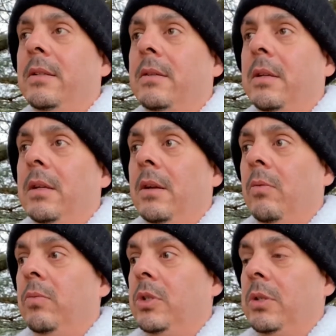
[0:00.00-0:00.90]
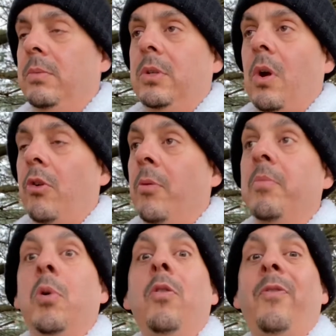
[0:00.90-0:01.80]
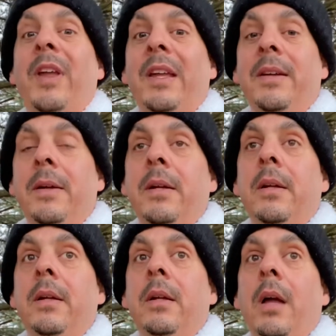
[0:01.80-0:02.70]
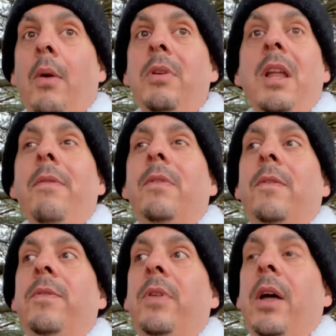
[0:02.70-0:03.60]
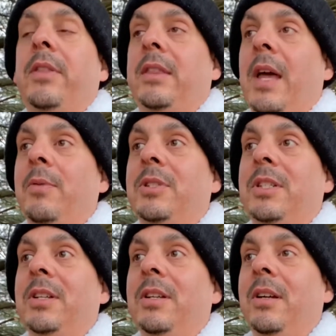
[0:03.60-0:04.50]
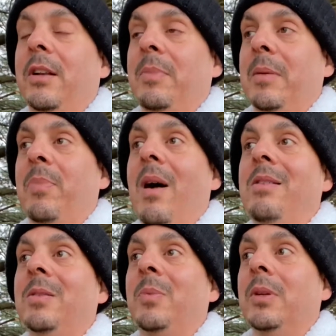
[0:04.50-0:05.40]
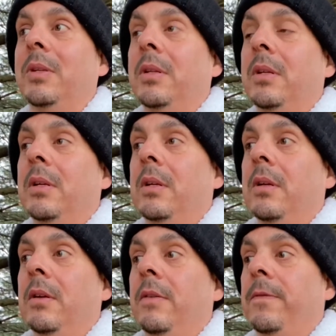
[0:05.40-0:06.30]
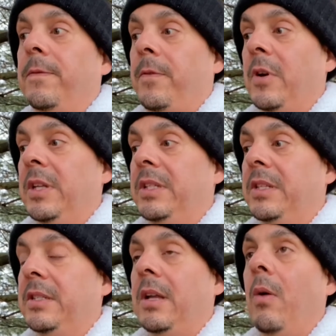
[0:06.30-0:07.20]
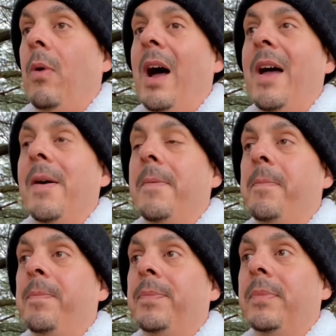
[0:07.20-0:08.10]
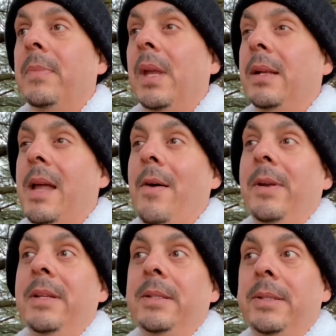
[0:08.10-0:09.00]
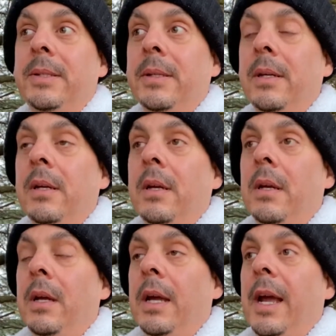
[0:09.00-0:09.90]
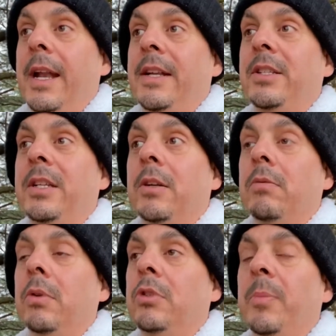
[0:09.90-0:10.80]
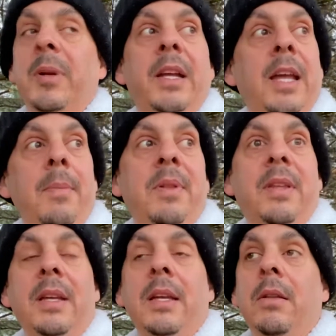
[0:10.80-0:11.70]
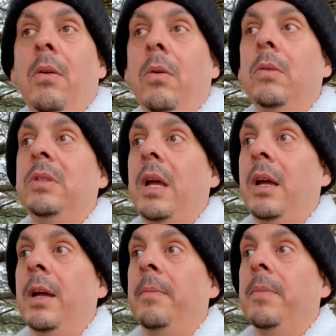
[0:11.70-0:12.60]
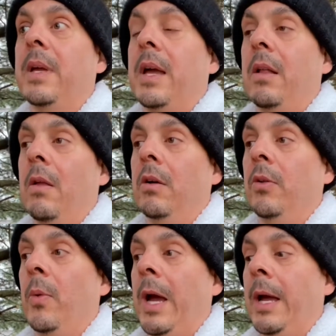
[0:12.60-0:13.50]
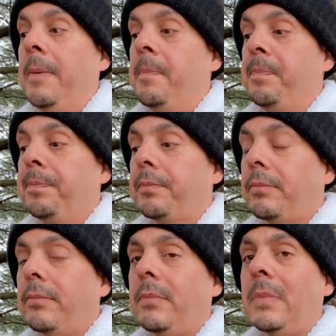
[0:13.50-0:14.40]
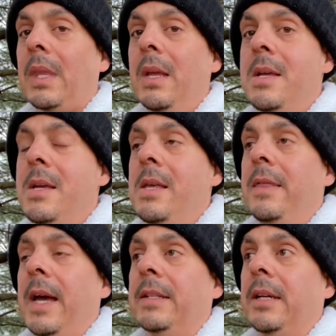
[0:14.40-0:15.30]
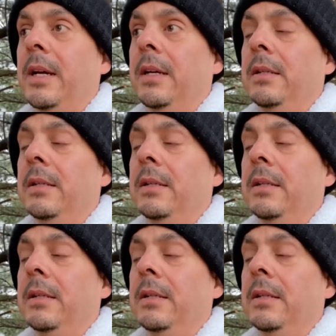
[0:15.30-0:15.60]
you know, go to a movie. I would never have thought that that was going to be impossible for at least a while, and now it is. And I just did a road trip, and I kept thinking the whole time along the way that uh,